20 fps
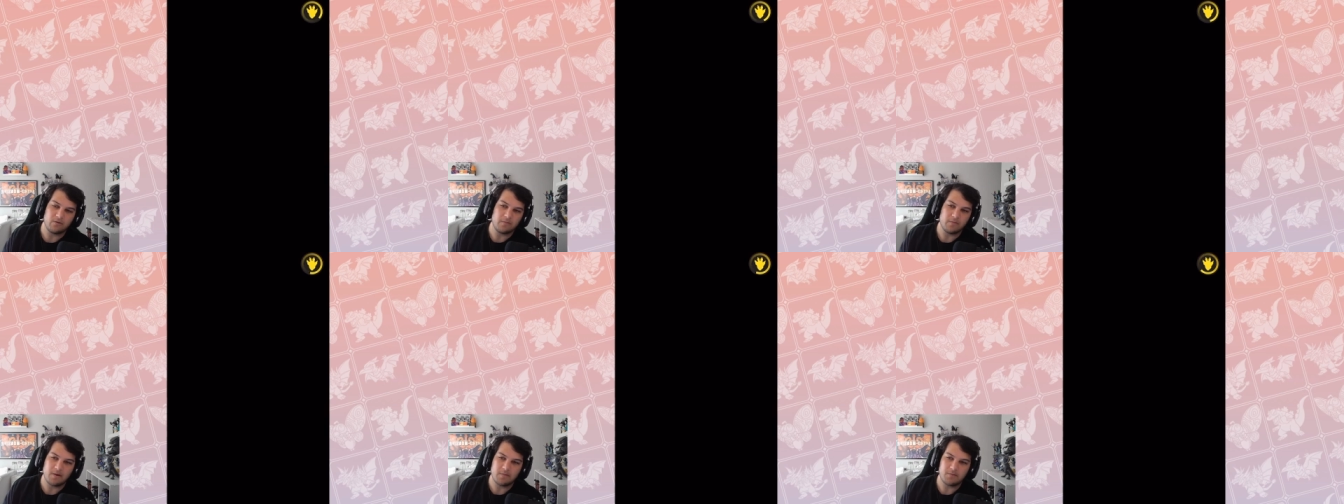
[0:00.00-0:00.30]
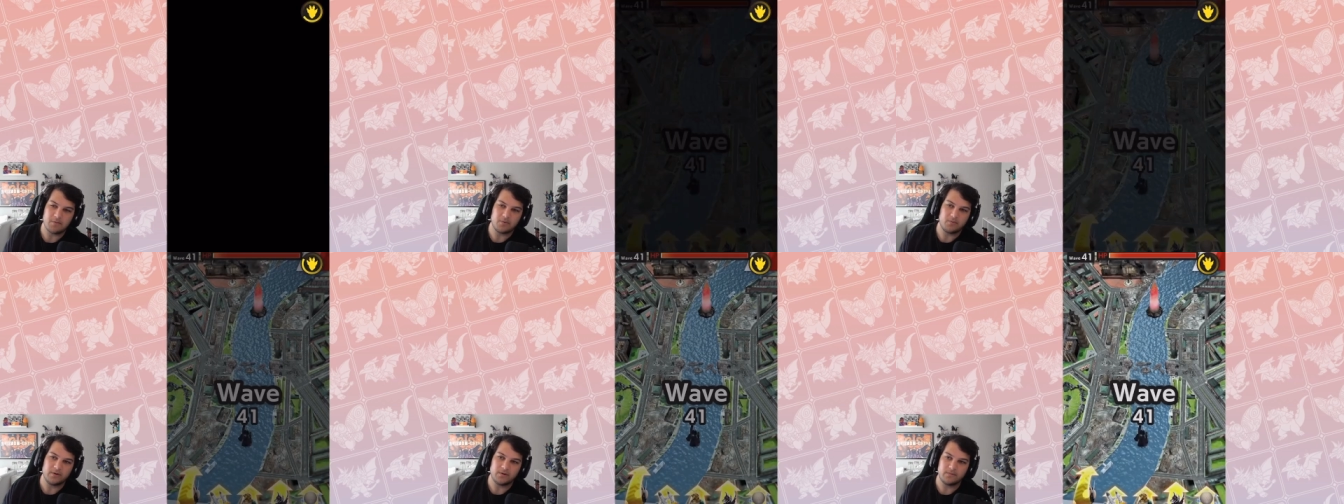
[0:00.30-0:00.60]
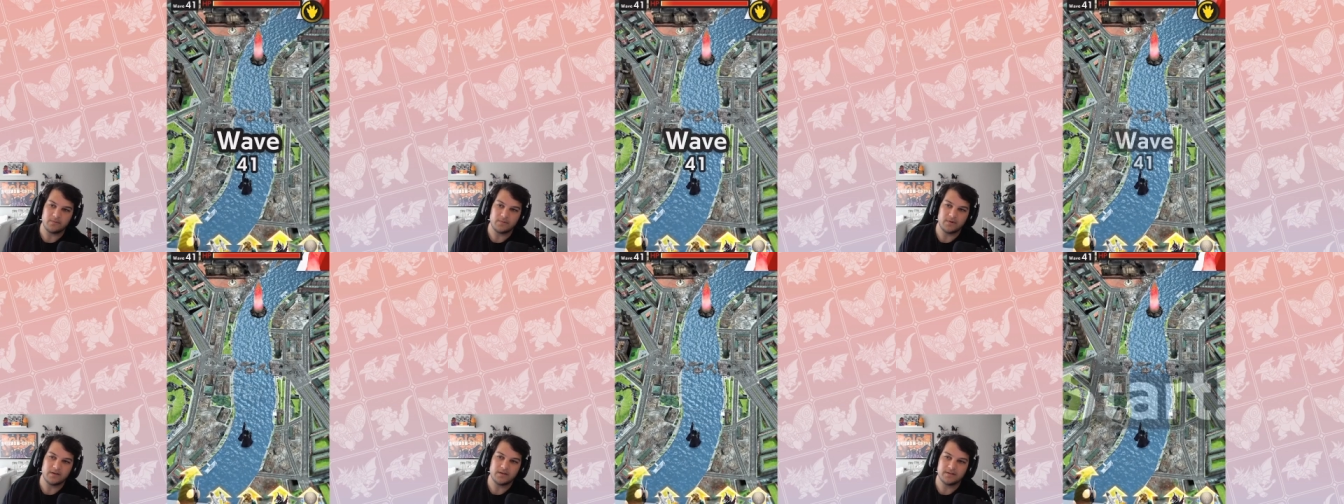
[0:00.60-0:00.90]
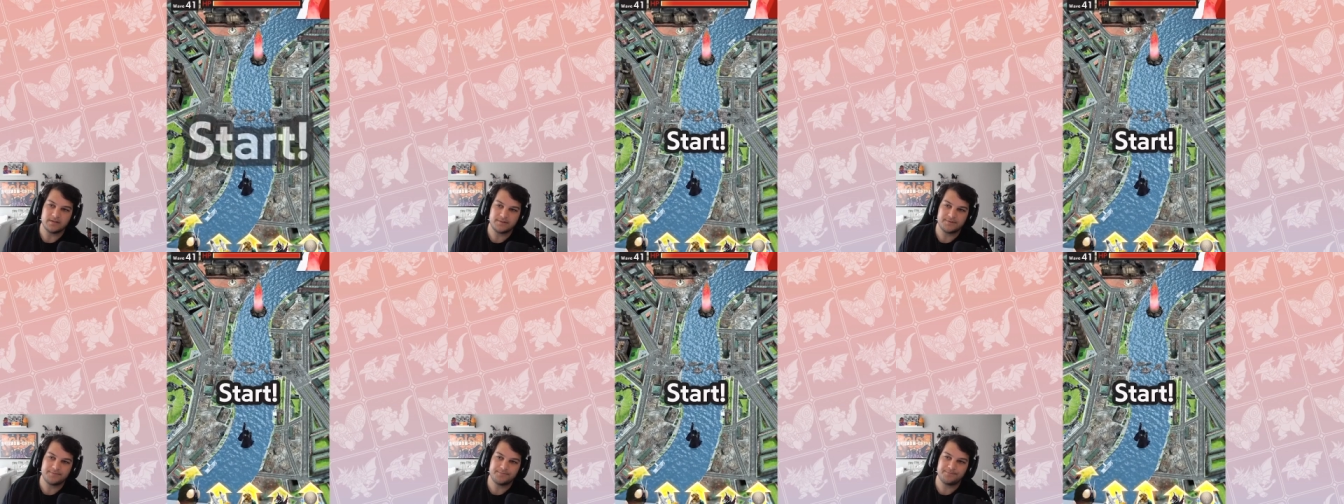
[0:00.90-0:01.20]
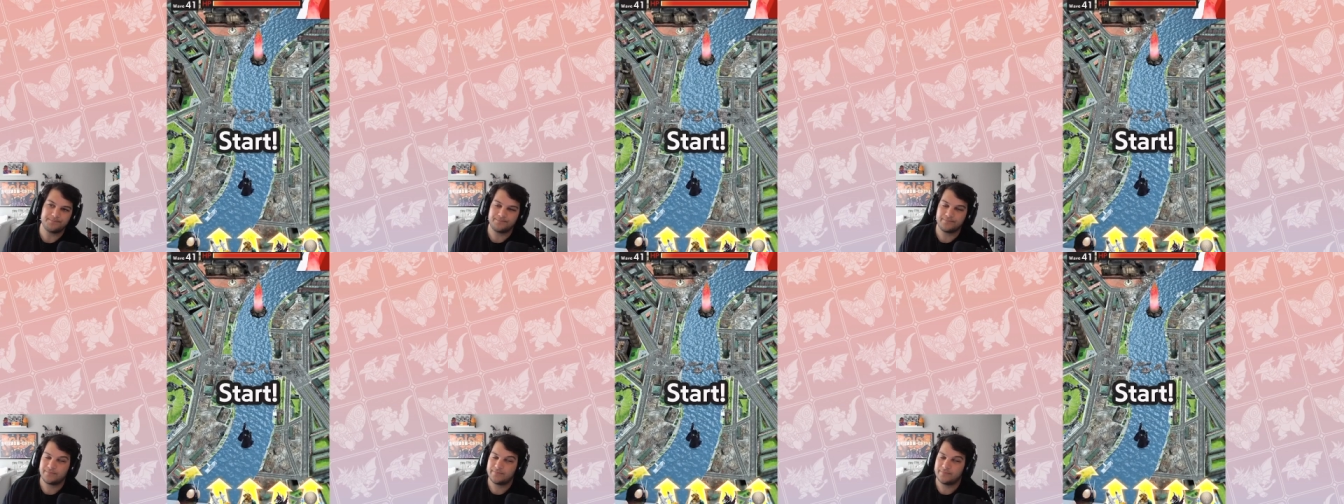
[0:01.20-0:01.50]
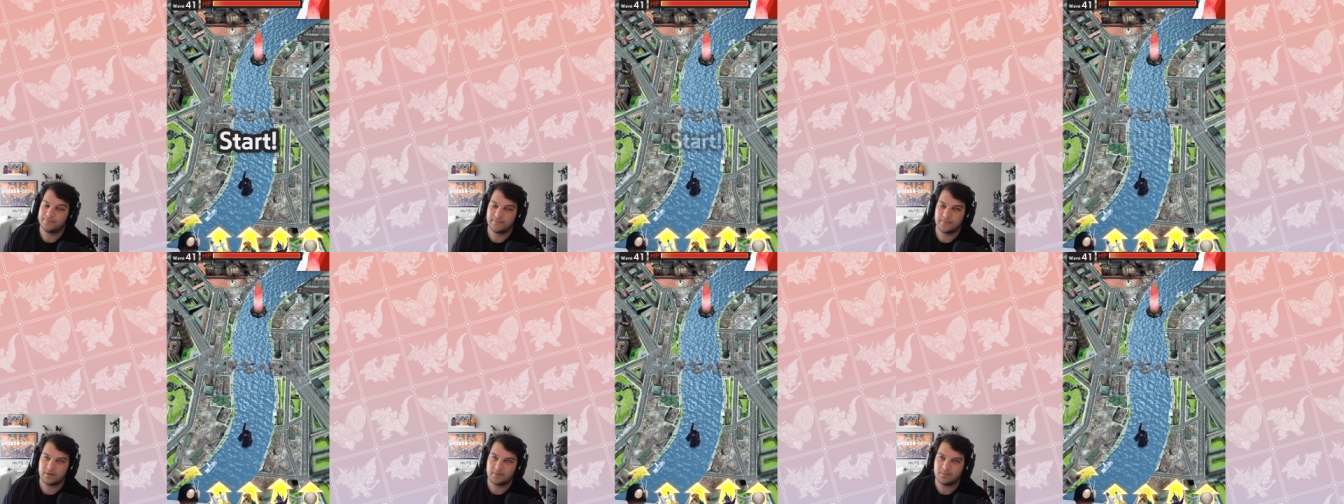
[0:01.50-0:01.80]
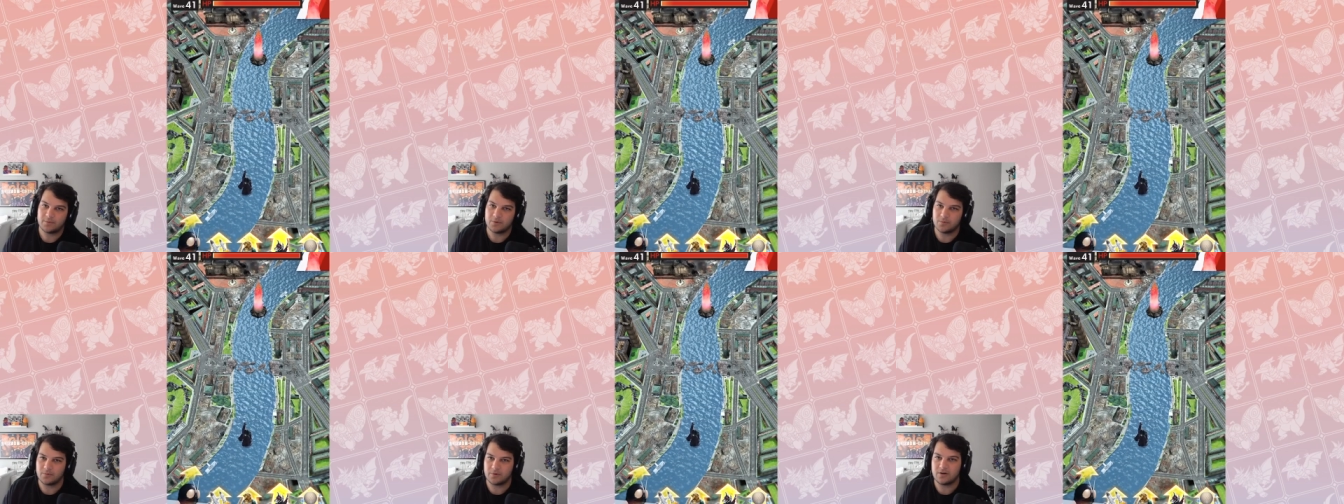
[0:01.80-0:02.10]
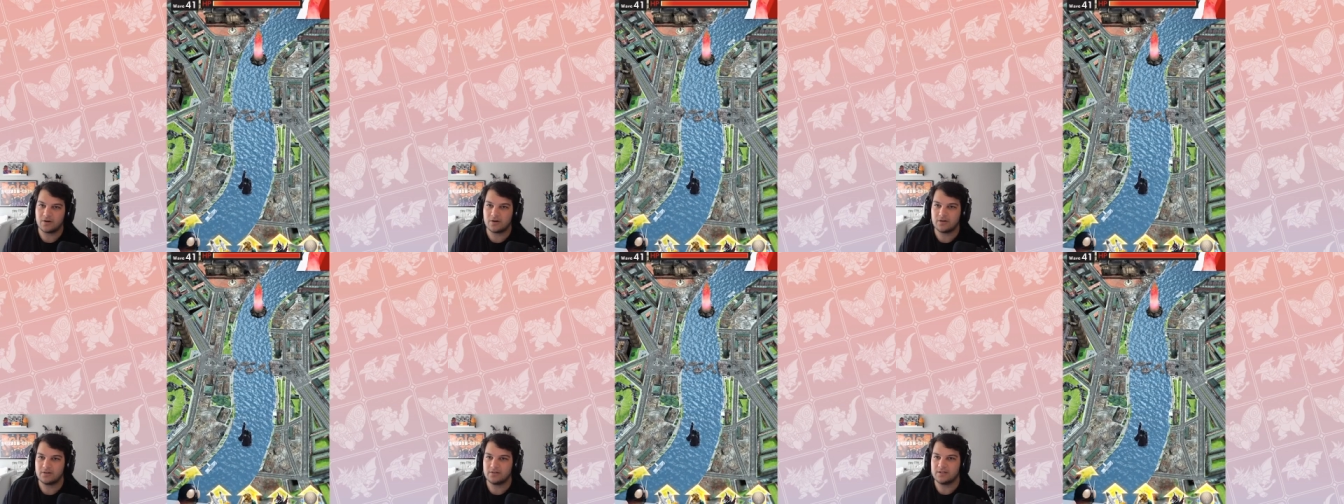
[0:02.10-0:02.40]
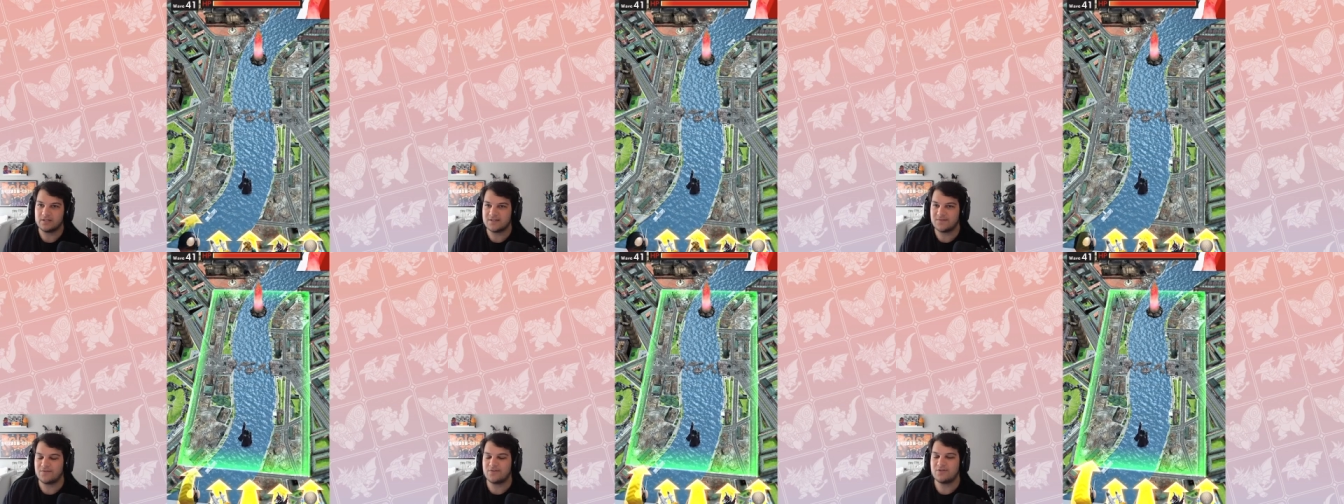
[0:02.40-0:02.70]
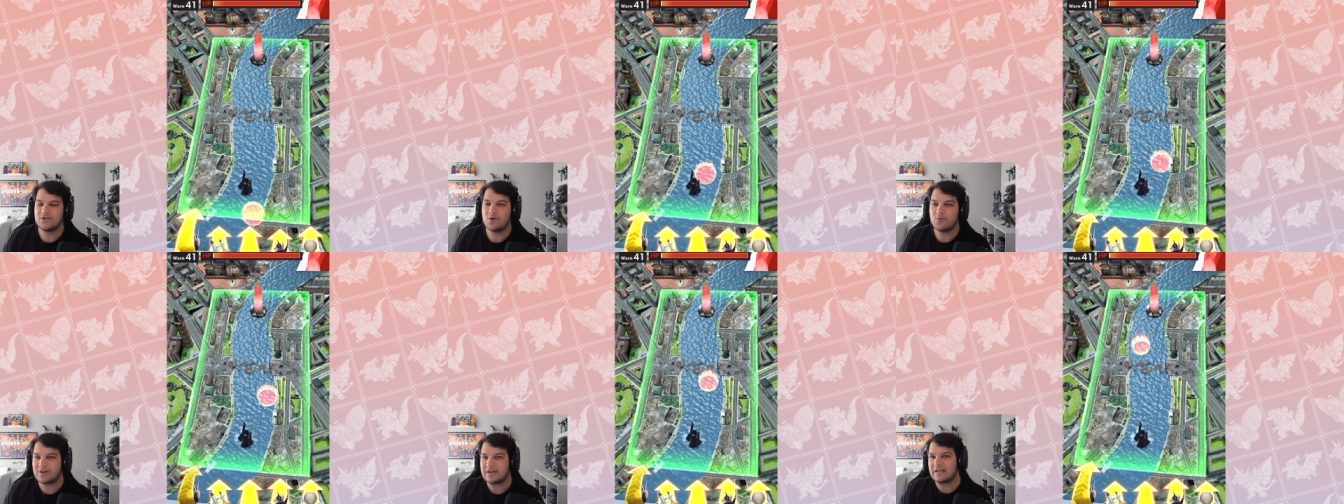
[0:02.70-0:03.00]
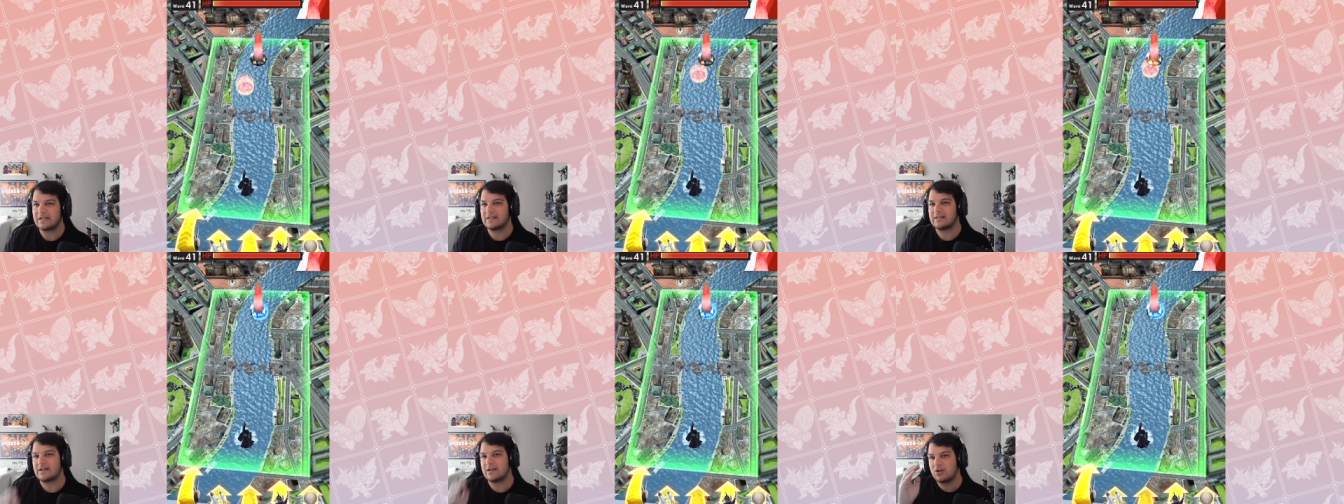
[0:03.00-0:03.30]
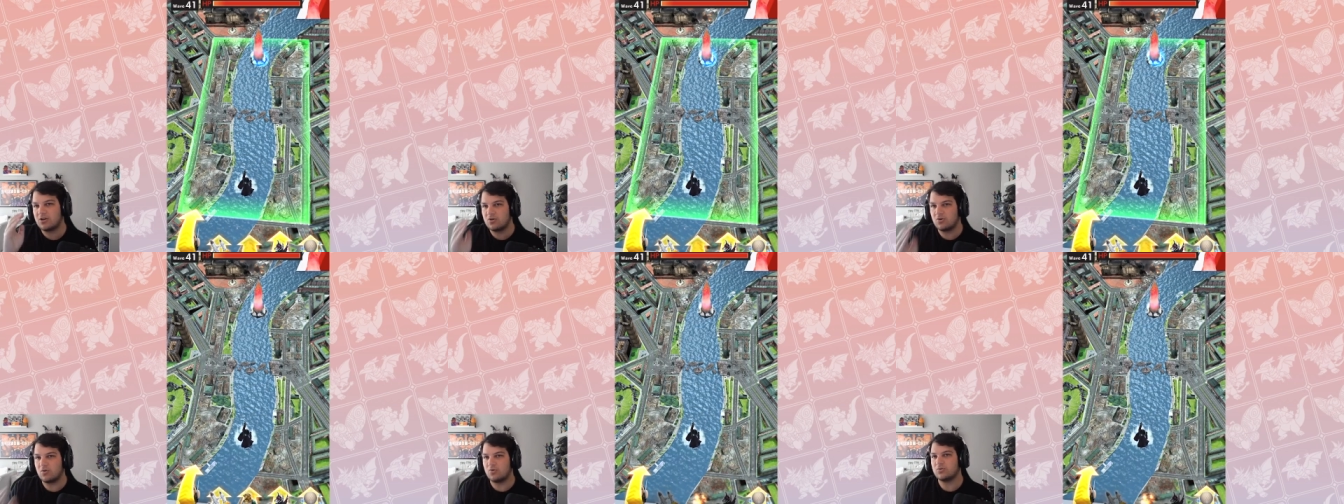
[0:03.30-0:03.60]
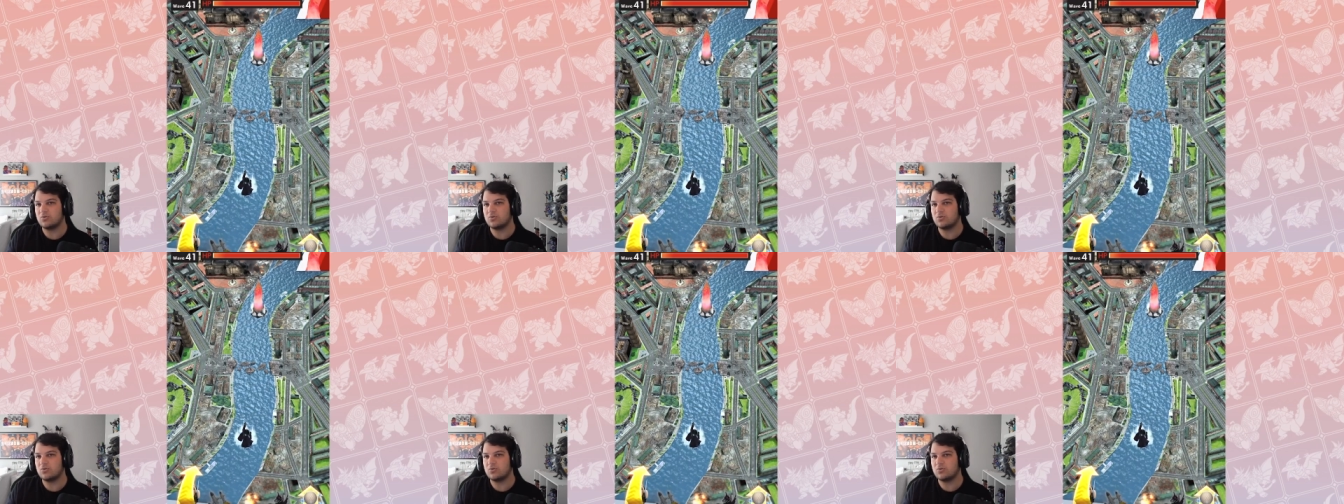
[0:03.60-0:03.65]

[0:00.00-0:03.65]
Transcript: I don't remember what it was. But regardless, if we know we're getting like a